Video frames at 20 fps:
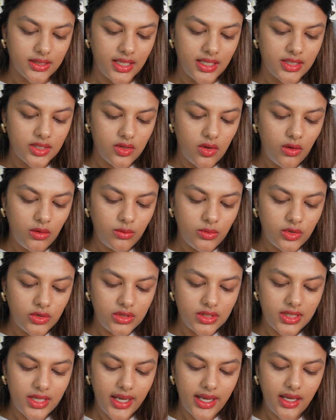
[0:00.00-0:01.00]
It's
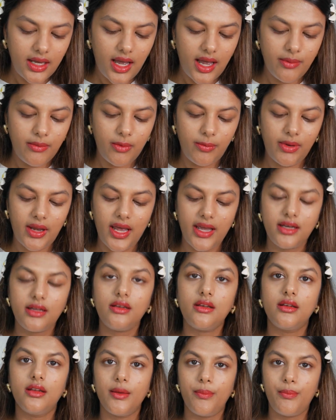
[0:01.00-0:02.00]
almost like I'm applying a
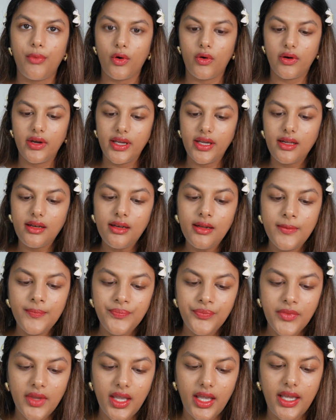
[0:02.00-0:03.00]
lip oil.
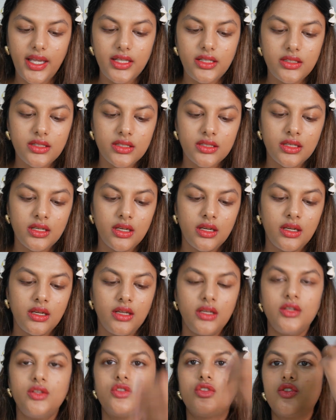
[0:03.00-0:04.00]
It's
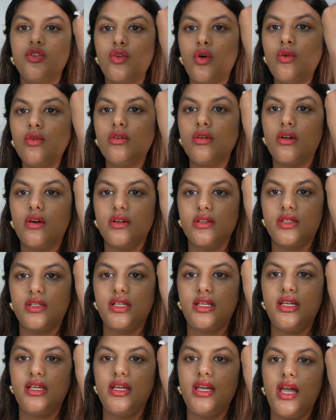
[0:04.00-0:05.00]
so
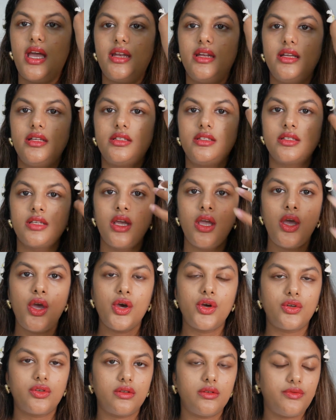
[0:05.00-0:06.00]
glossy and it
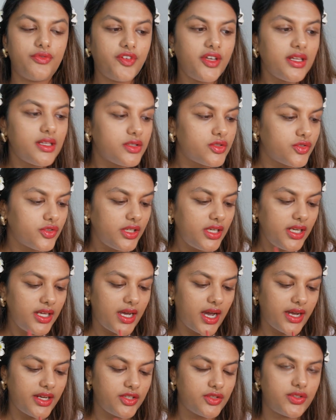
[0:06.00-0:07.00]
feels
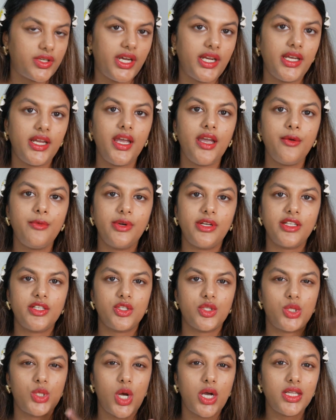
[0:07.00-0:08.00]
really hydrating, but
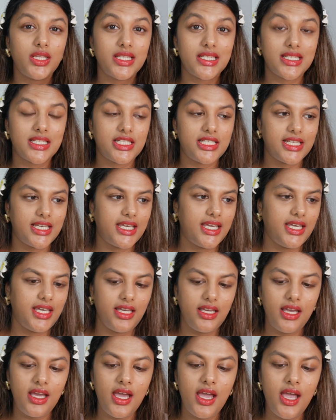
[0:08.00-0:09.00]
it's not
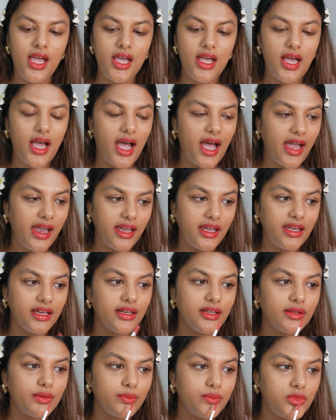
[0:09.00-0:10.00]
sticky. I
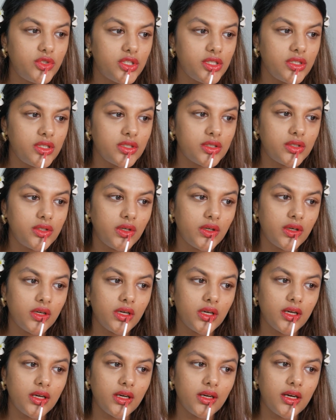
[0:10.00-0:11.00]
just
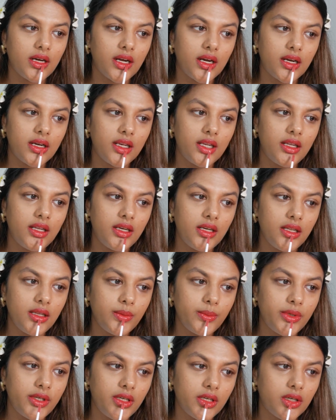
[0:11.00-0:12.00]
gonna add a
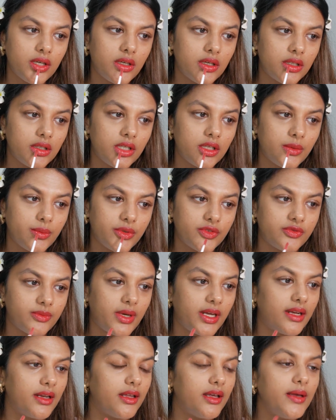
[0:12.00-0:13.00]
little bit on top of
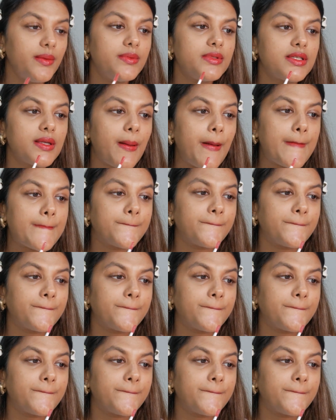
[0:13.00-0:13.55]
my lips.